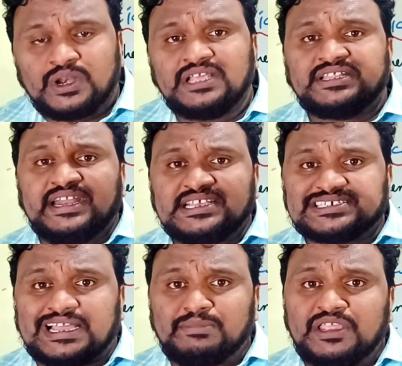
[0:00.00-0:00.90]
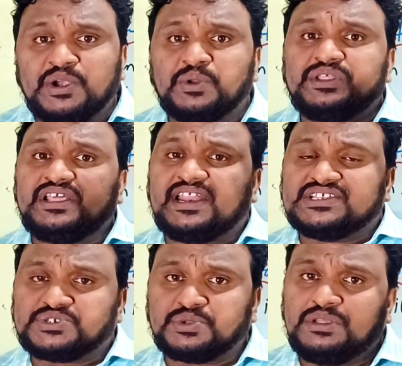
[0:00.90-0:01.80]
only, that is coming into the
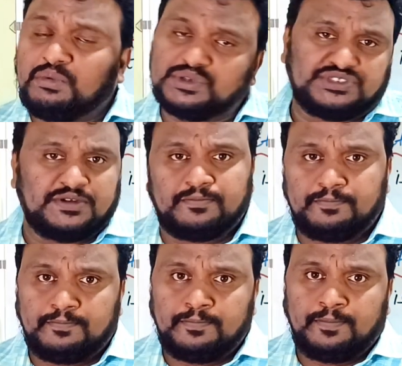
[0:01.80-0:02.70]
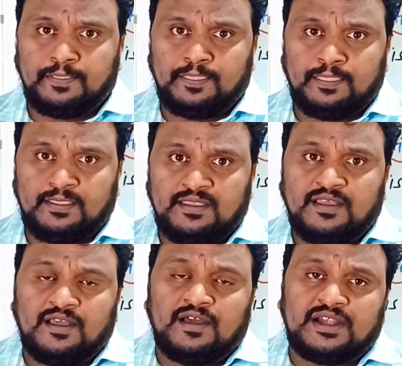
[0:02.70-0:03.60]
rest to the motion.
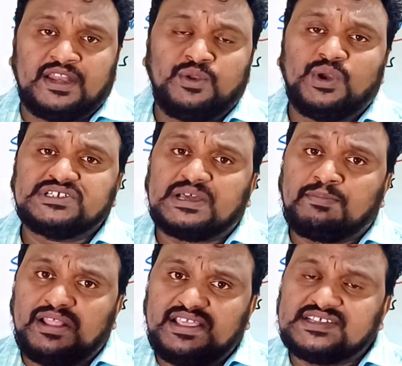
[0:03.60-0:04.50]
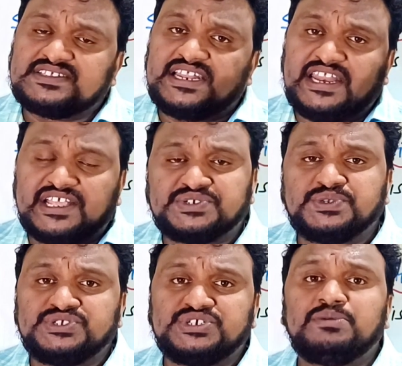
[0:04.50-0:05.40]
10 newtons apply chestene rest
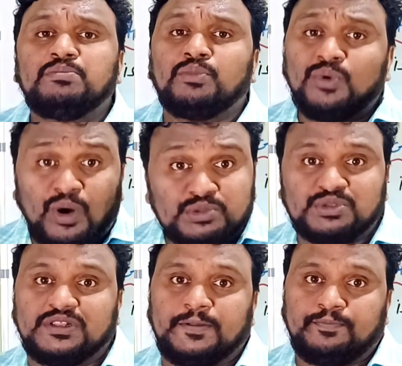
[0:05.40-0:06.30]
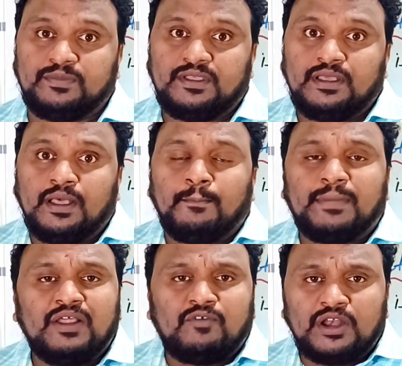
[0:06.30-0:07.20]
nunchi move avutundi.
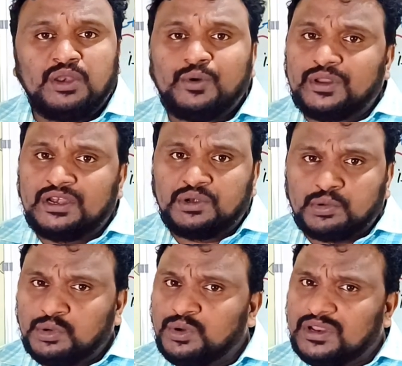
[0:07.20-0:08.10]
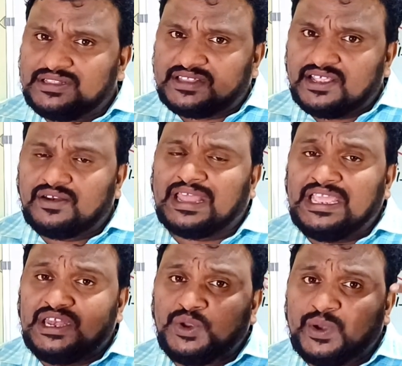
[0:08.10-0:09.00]
Mari 1 newton, 2 newton, 3,
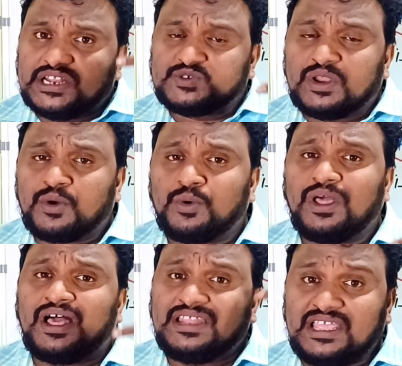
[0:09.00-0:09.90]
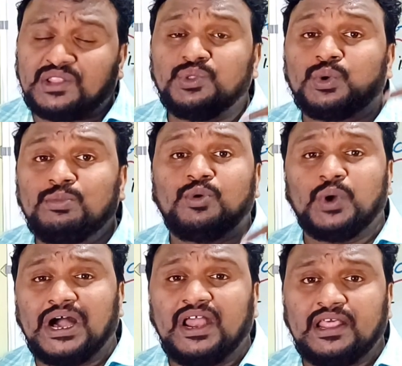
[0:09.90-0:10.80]
9 newtons varaku kuda adi enduku move
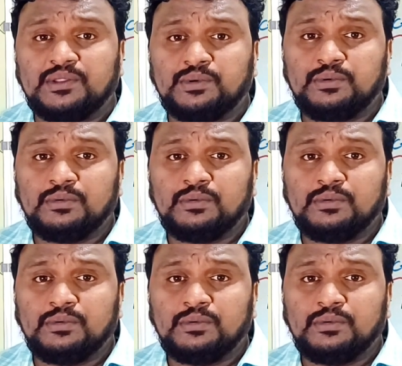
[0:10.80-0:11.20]
kaledu?